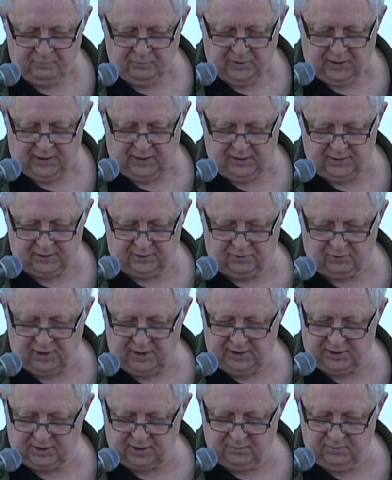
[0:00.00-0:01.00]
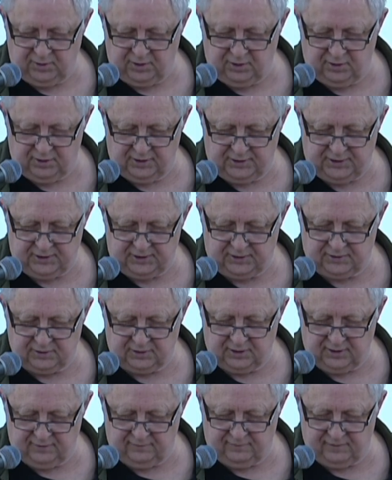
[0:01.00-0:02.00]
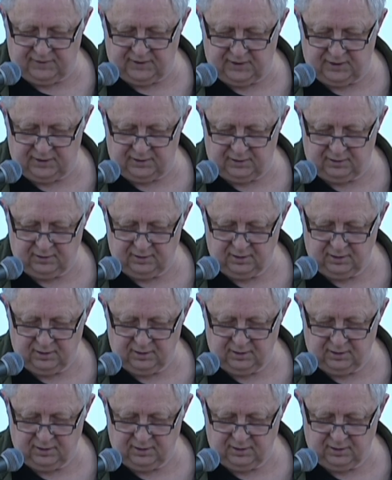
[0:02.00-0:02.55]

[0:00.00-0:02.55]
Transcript: and a great community to live in.